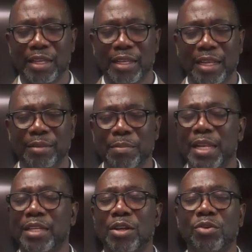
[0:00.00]
and
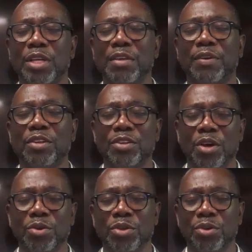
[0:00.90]
many don't even
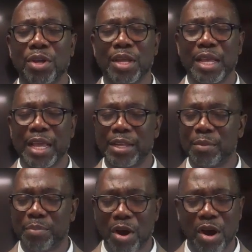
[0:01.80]
know you in the
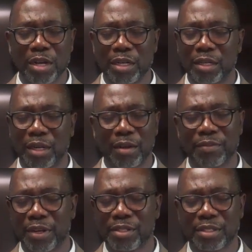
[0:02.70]
pardon of
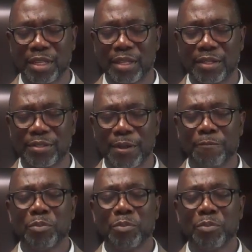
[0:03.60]
their sins.